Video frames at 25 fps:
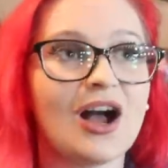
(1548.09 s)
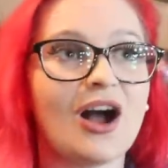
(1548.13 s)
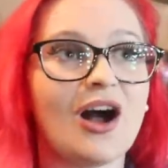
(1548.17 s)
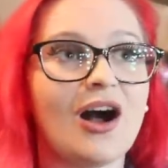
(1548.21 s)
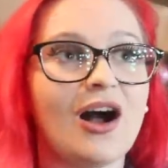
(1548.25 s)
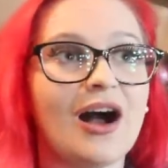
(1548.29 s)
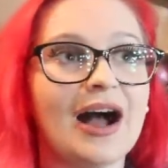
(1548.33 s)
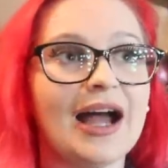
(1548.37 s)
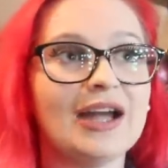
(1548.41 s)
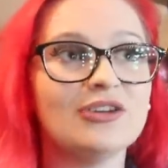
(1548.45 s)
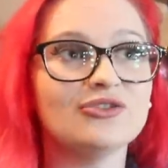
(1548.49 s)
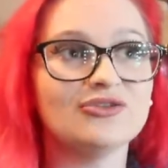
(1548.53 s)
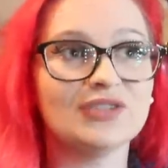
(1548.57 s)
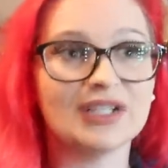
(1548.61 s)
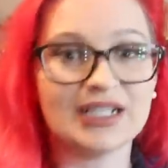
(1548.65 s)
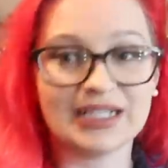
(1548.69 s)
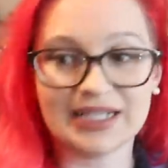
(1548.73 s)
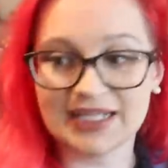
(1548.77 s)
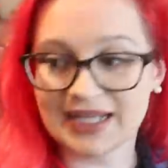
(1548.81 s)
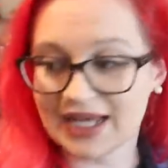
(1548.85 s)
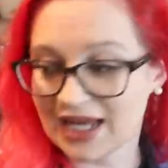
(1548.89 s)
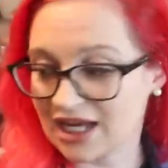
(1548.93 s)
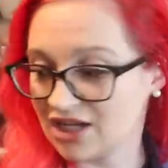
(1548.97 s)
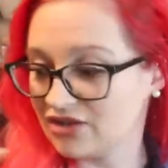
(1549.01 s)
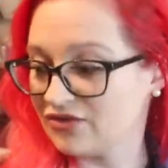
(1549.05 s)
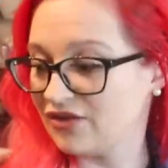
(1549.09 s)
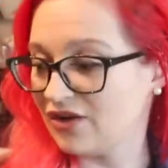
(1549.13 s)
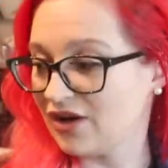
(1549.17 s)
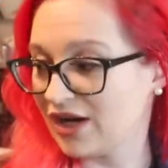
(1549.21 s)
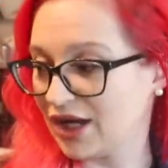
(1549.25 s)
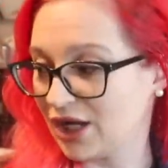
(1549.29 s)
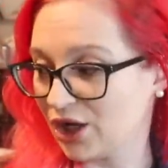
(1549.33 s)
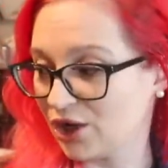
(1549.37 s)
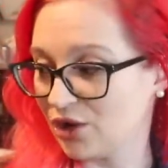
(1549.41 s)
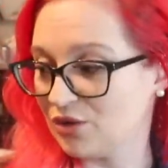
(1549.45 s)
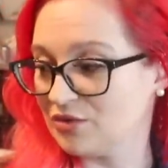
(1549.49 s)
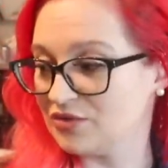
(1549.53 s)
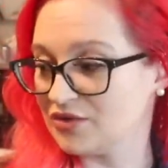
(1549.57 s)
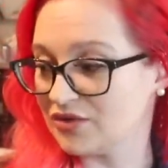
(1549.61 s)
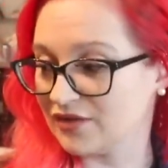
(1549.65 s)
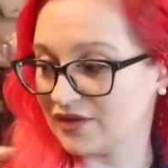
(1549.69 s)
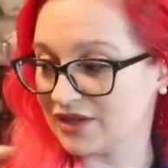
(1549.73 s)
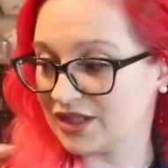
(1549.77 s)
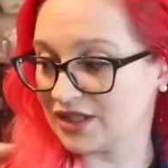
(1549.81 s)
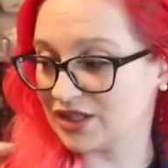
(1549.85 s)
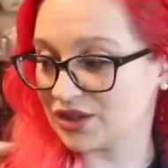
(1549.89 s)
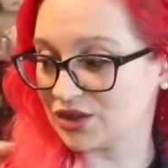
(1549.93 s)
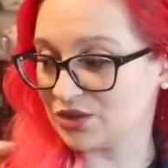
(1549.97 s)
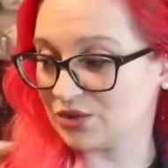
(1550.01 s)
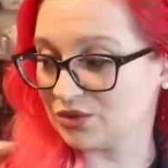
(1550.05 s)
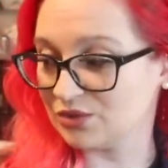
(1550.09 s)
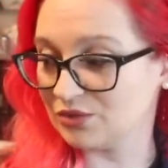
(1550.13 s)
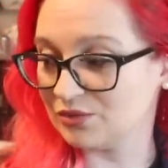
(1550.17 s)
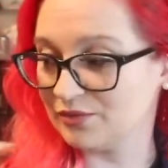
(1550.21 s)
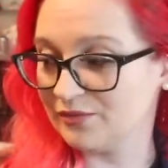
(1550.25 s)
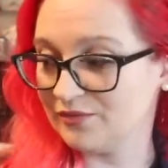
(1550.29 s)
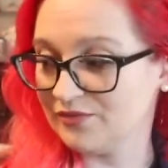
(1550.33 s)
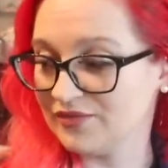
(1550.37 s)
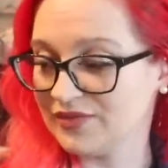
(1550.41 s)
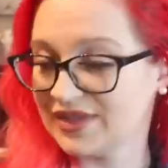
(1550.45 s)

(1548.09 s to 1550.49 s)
I really have high hopes for this haul.